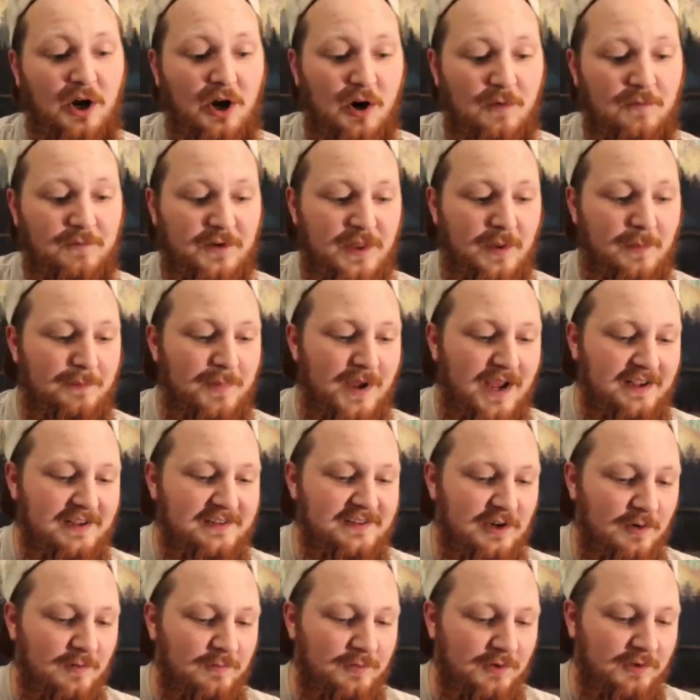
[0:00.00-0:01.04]
the
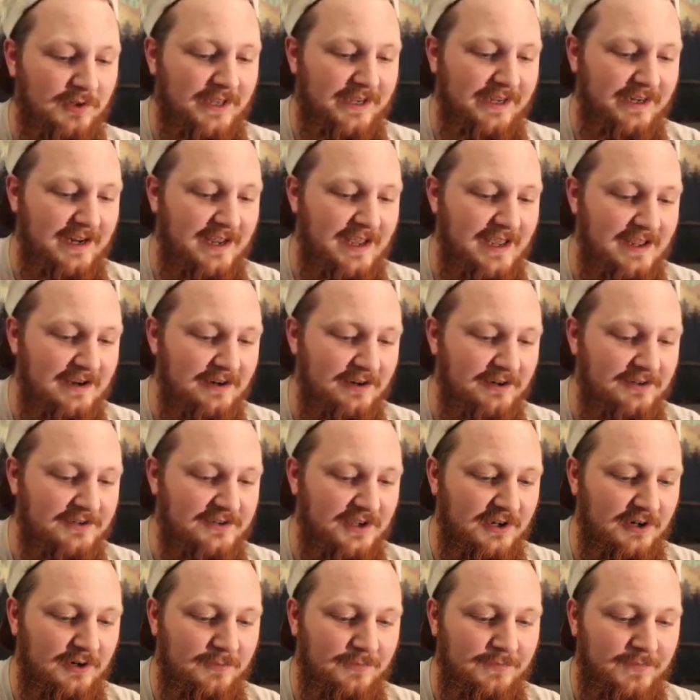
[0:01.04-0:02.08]
best, hope for like an 8 or
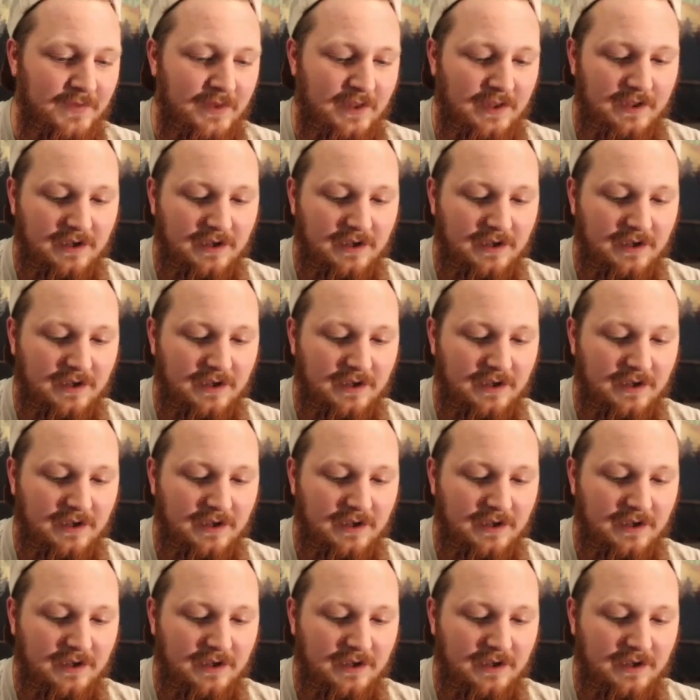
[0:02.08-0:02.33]
so.